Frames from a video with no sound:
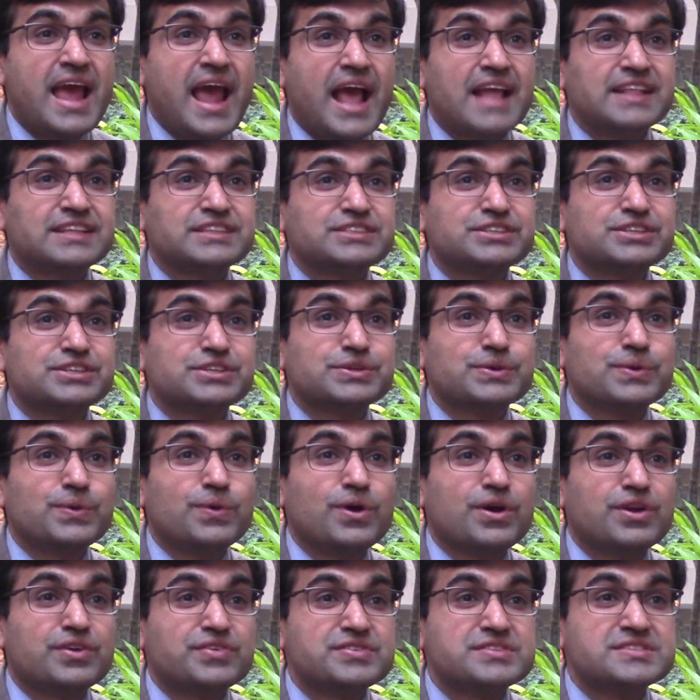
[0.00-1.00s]
And the third
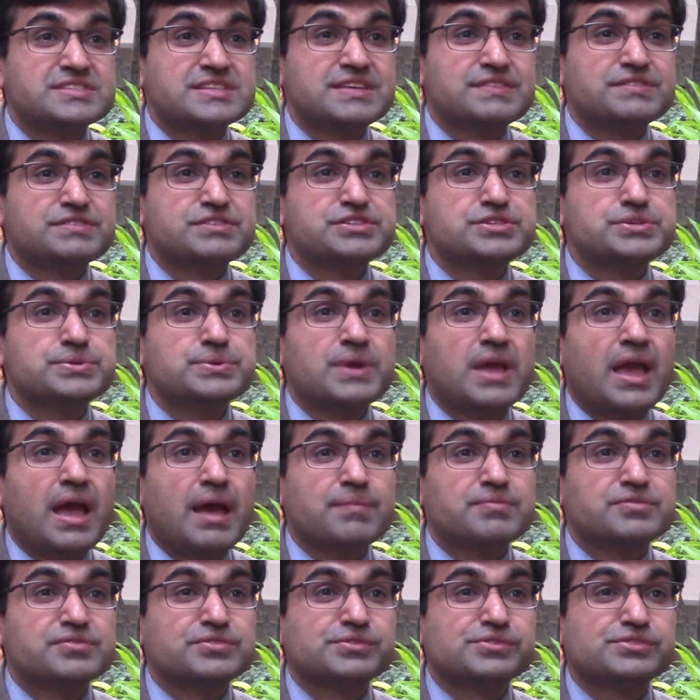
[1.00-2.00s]
cohort received 2
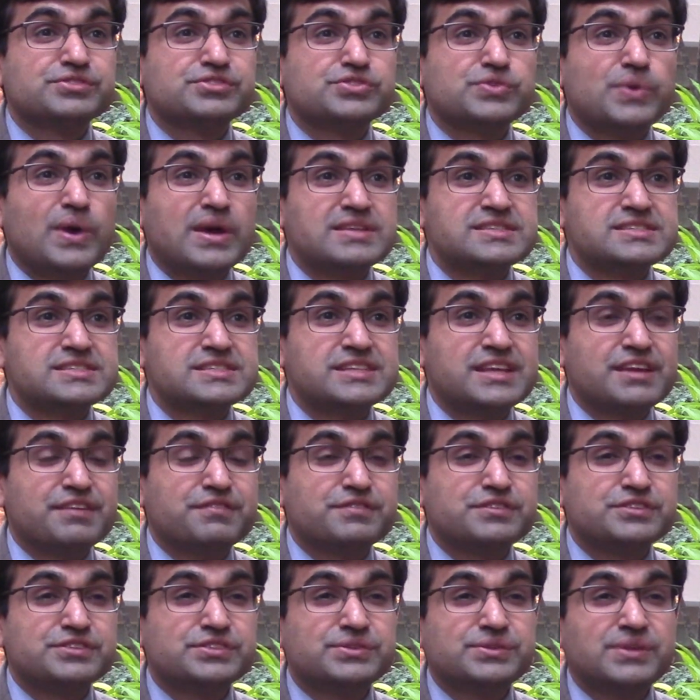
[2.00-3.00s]
capsules twice a day
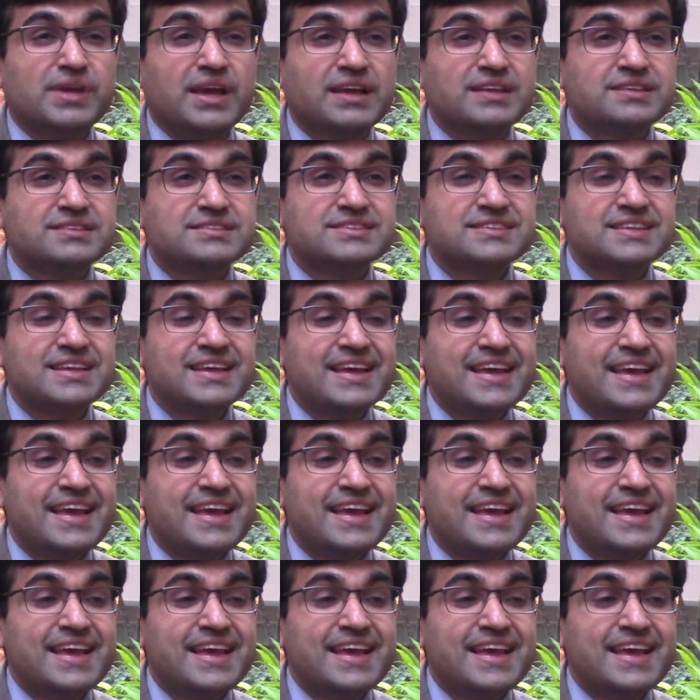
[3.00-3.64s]
for 2 days.